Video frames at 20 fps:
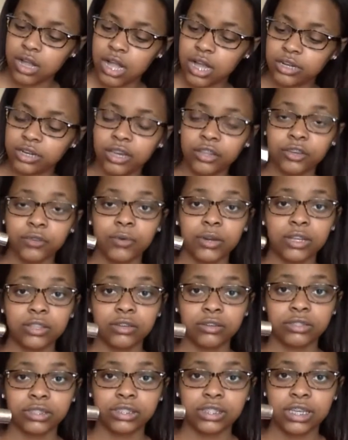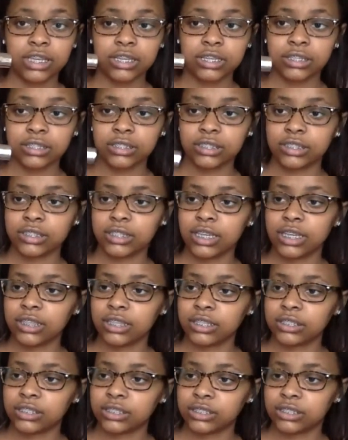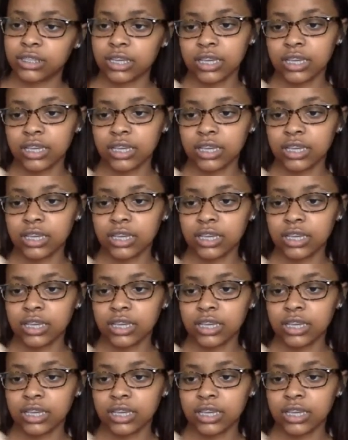another one of those things, and this is